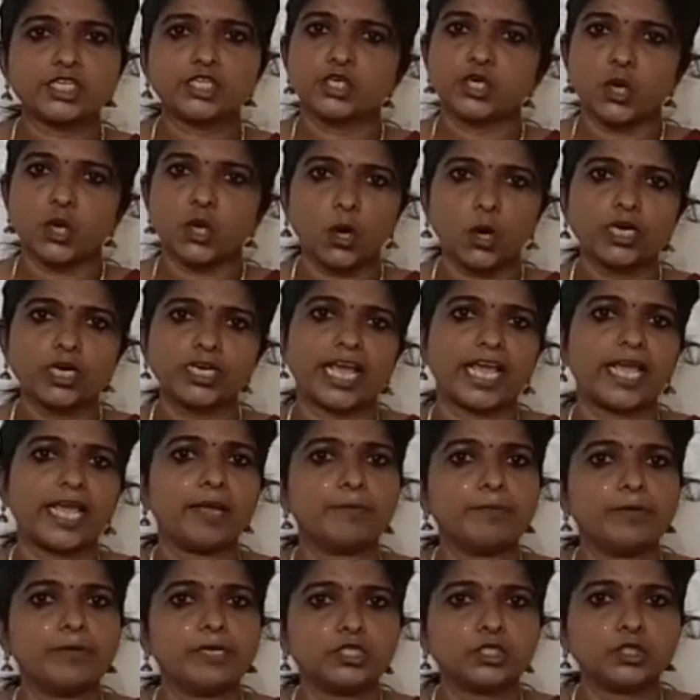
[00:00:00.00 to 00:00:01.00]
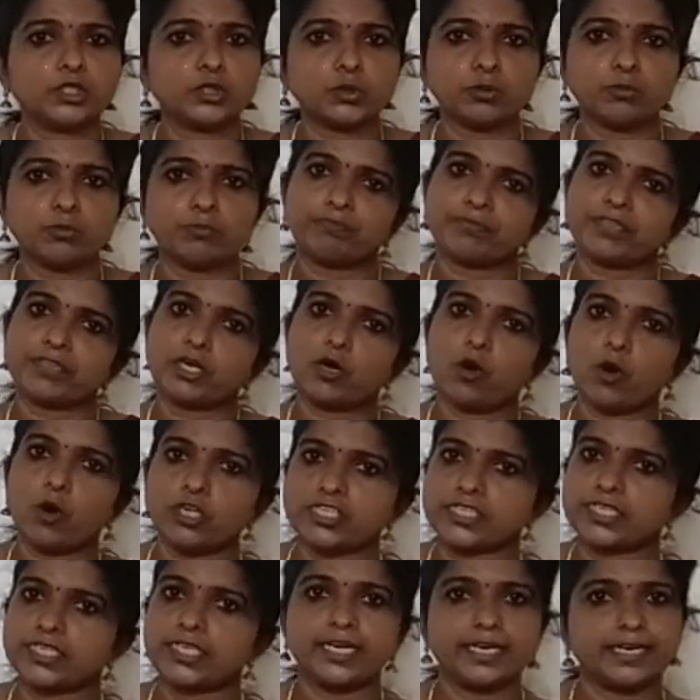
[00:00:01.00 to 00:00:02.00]
is not able to
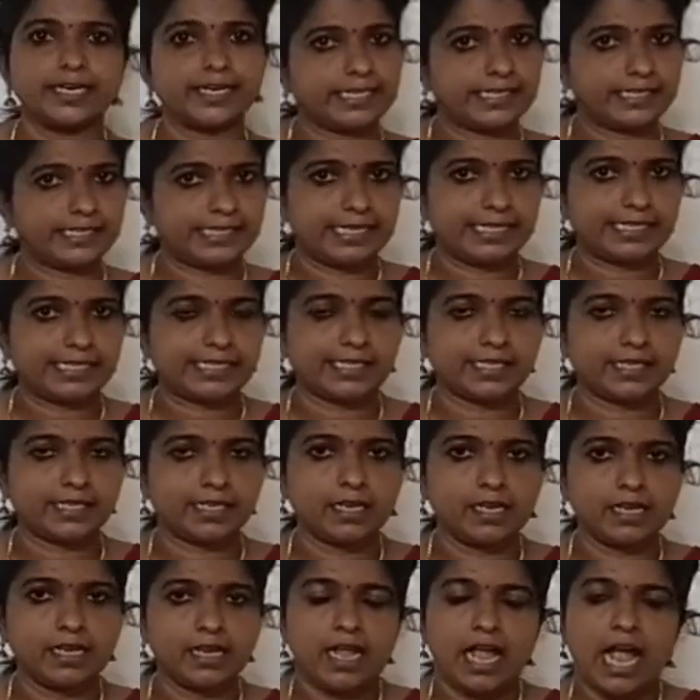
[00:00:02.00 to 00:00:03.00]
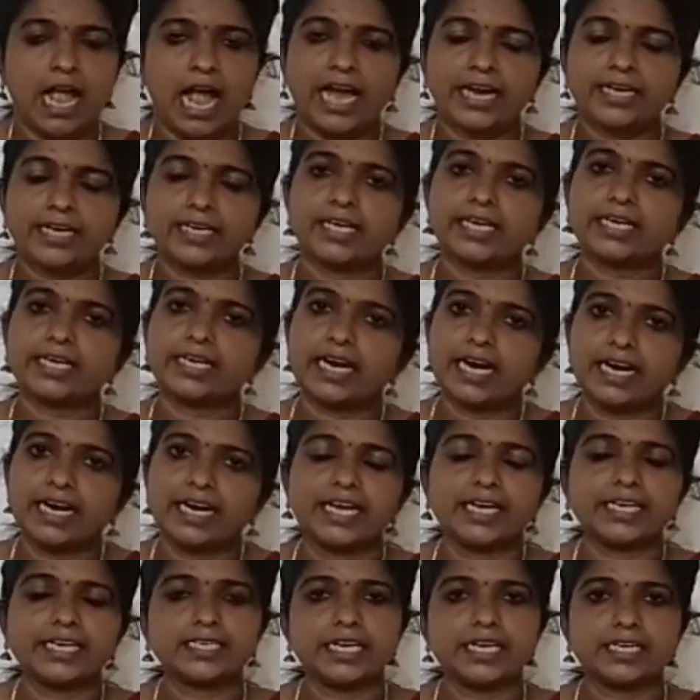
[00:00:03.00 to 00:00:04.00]
cause the disease. And he
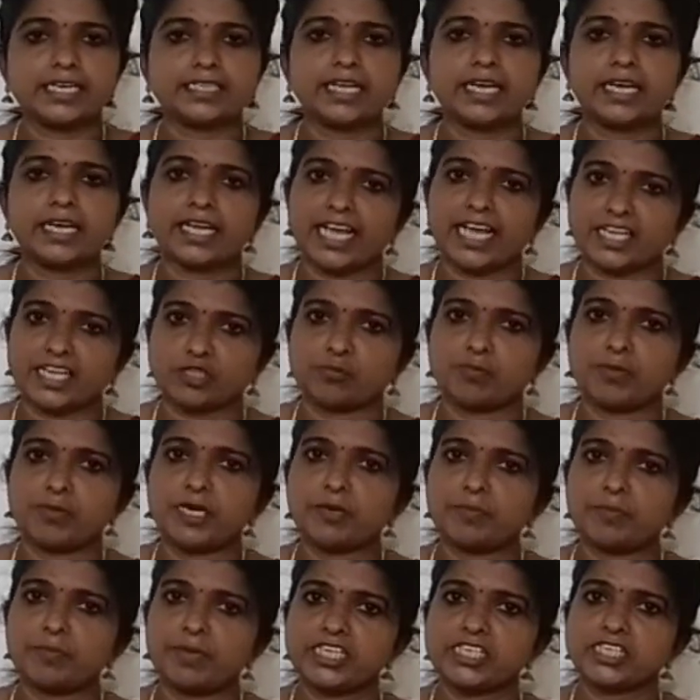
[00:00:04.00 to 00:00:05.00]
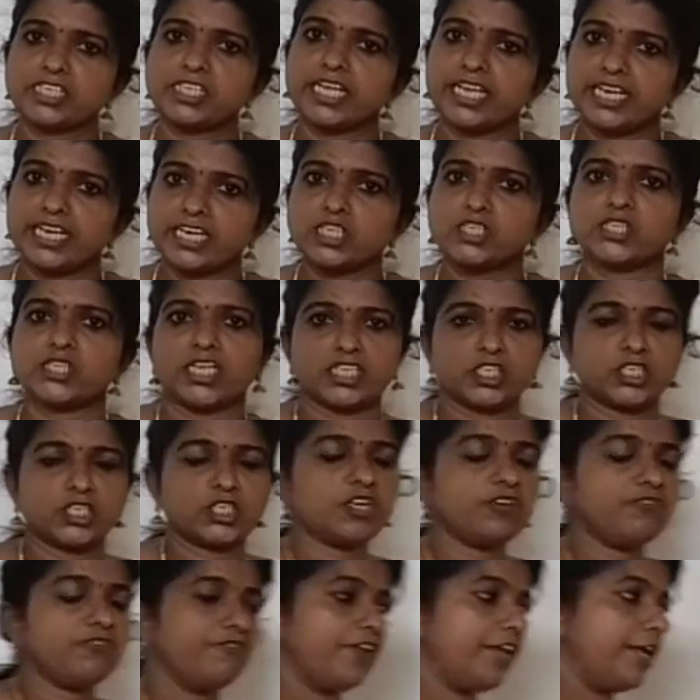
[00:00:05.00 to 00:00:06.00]
conducted the experiments in such
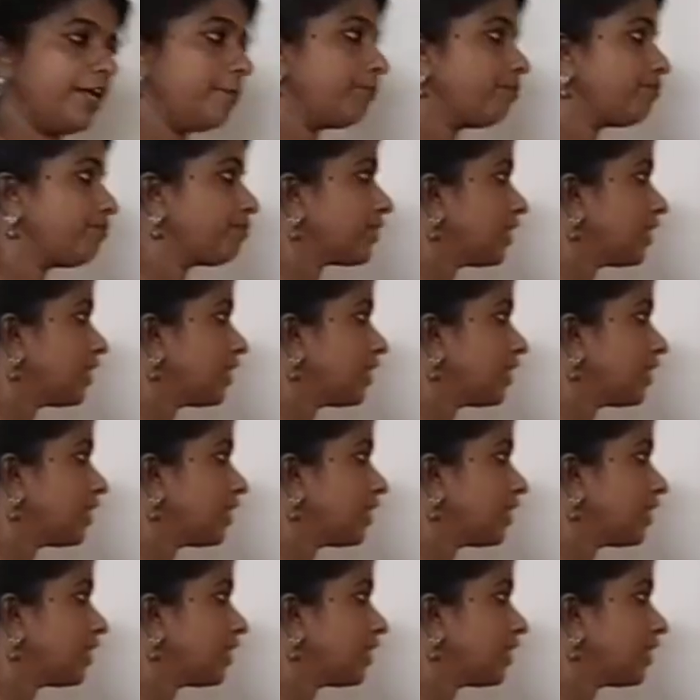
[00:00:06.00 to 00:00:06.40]
a way